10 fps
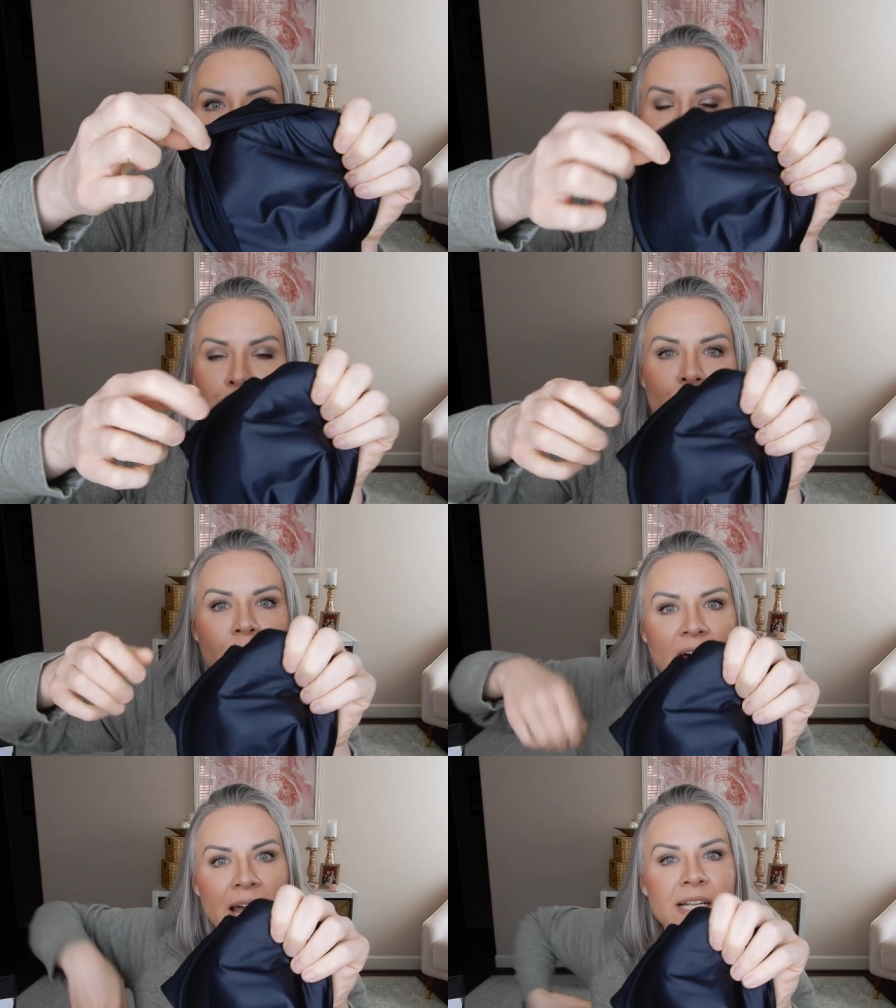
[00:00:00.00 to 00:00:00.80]
It
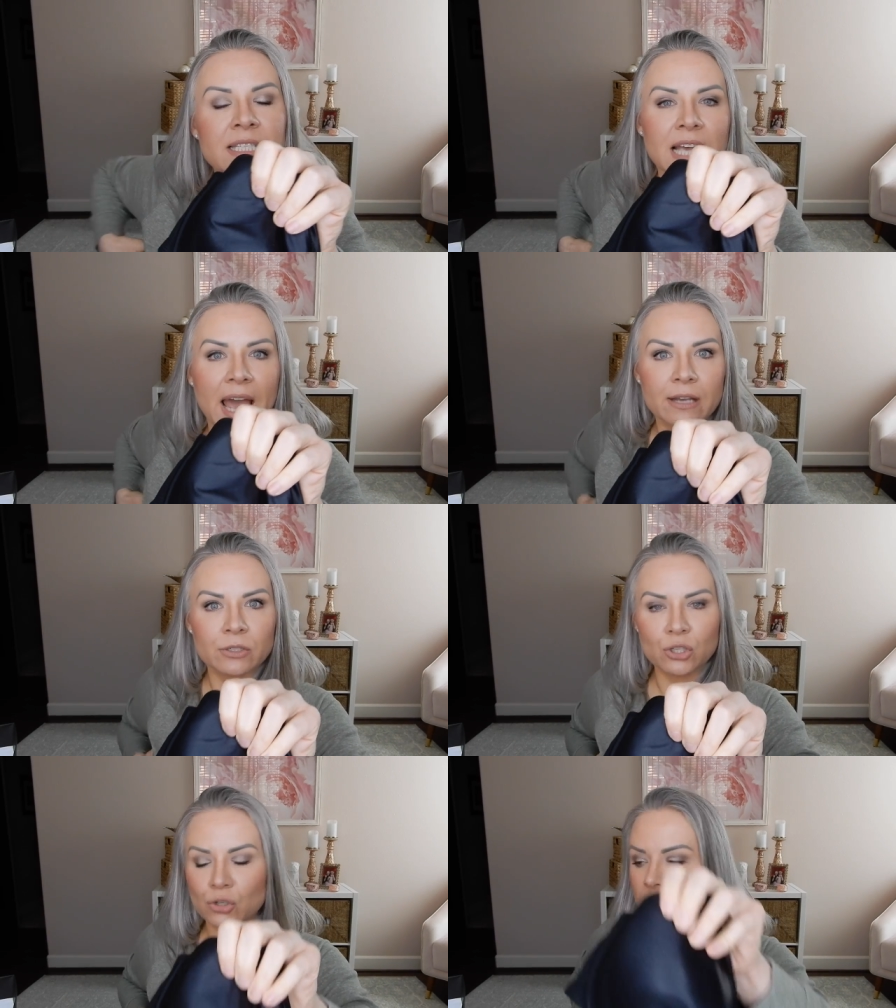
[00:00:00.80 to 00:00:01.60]
provides
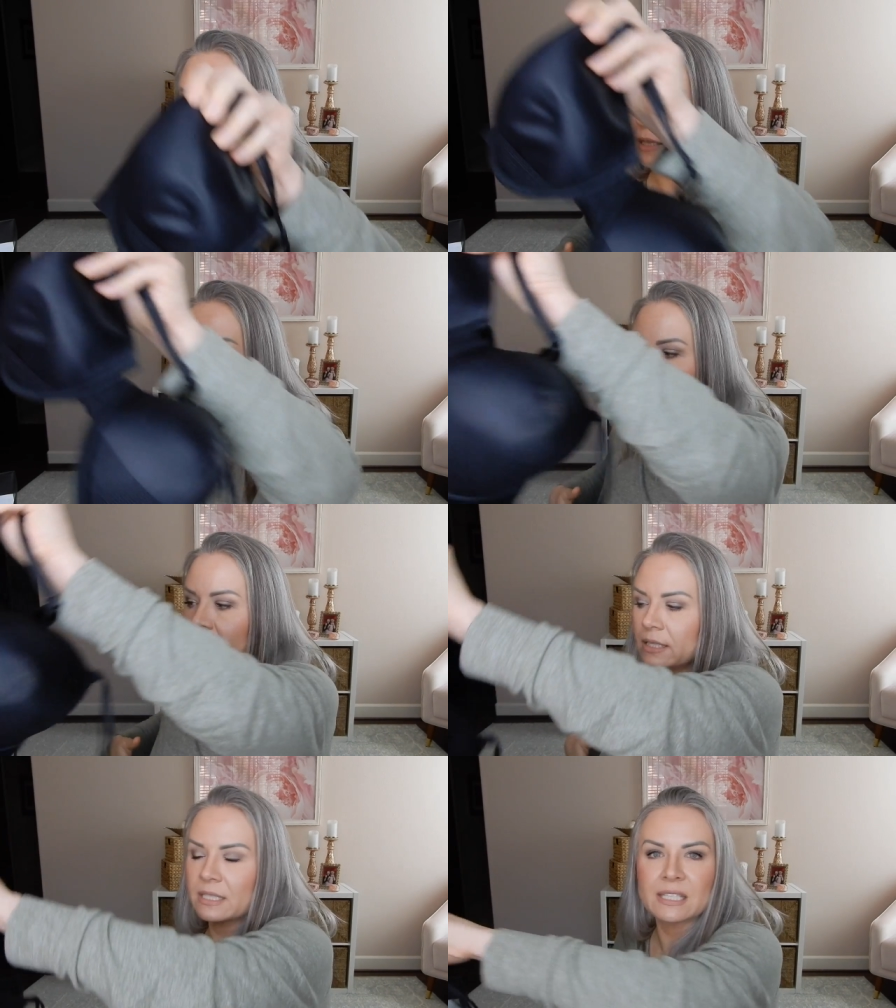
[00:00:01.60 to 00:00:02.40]
extra
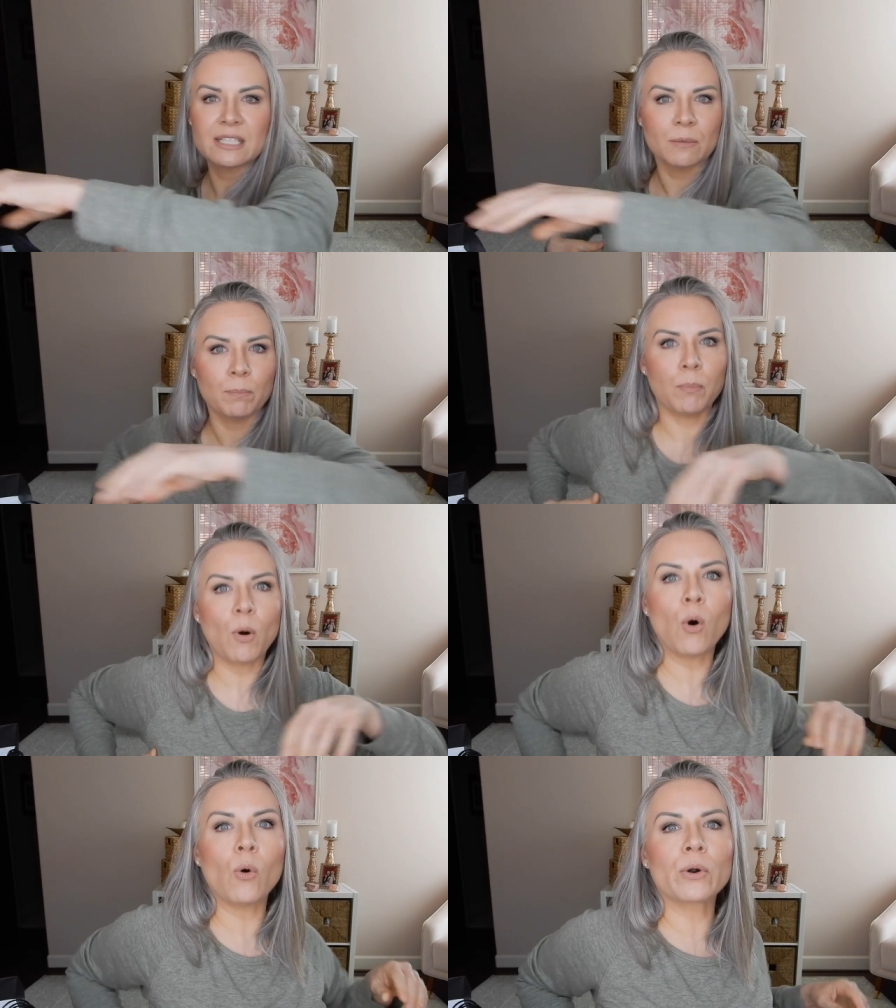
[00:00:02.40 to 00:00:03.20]
like
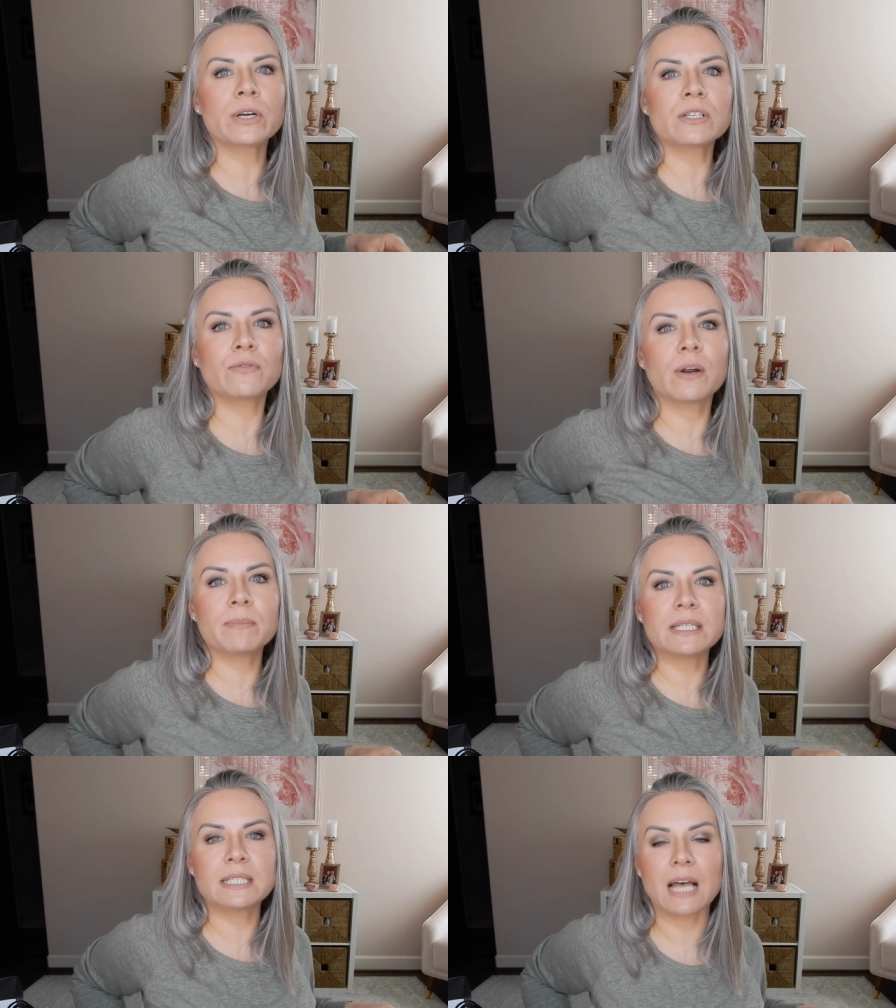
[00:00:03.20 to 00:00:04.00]
support
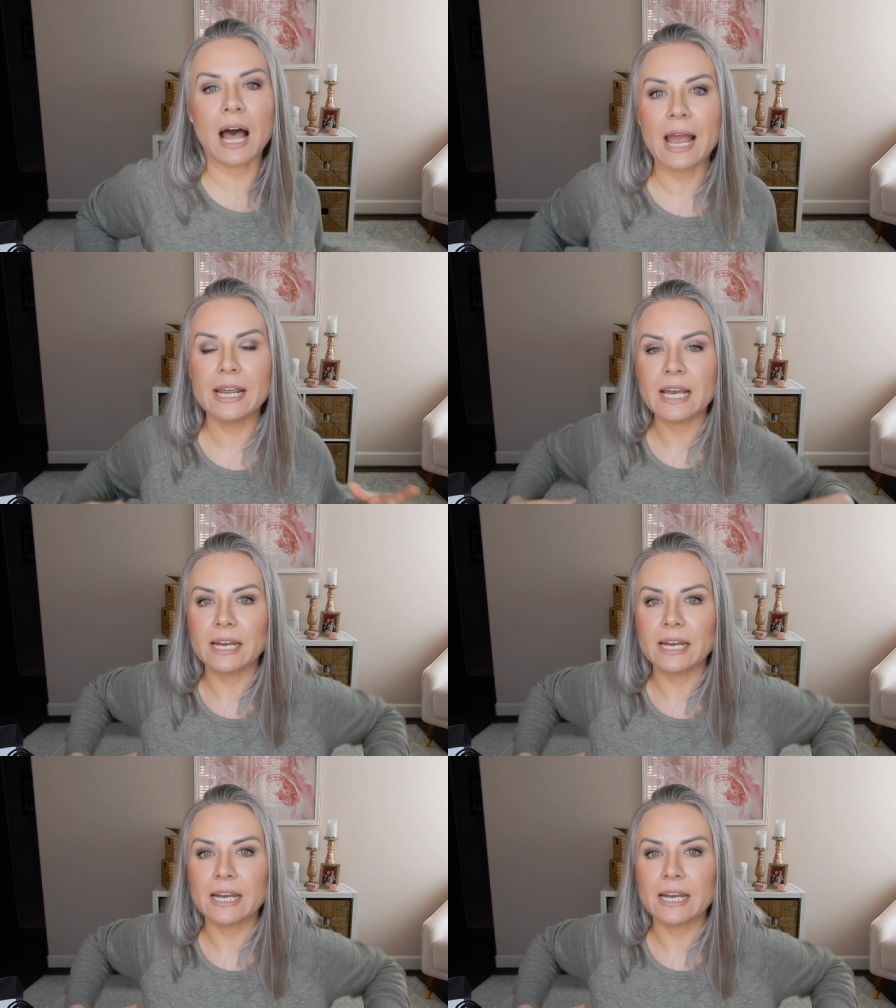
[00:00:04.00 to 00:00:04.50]
from the side